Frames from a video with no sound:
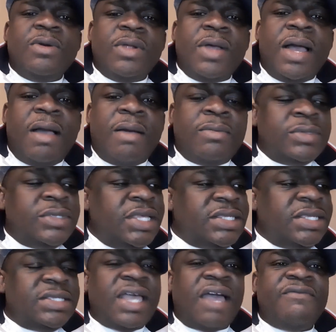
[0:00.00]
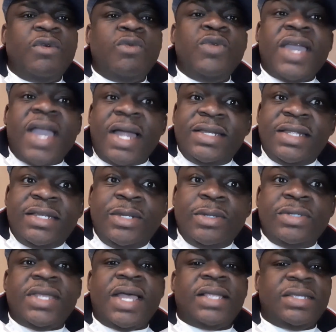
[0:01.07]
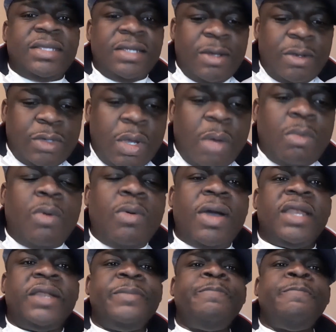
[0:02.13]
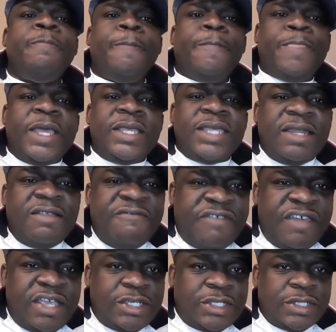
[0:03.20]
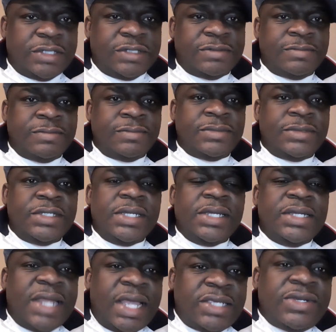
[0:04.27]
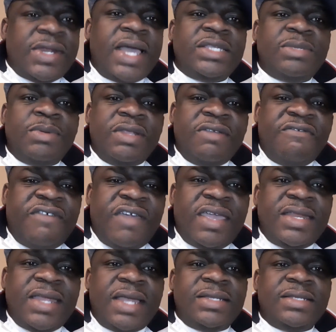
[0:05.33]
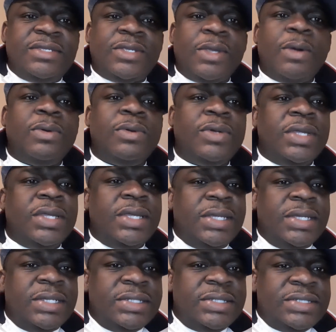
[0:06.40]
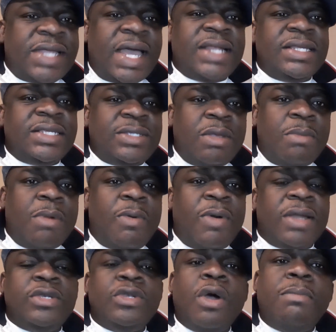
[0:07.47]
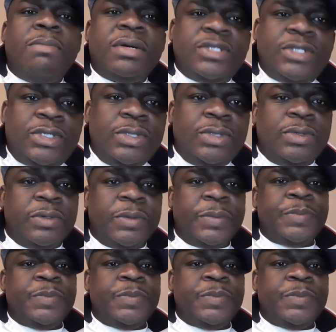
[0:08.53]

this interview, we can deduce that, number one, there's an invasion. Nigeria is being invaded, so that is number one. Number two,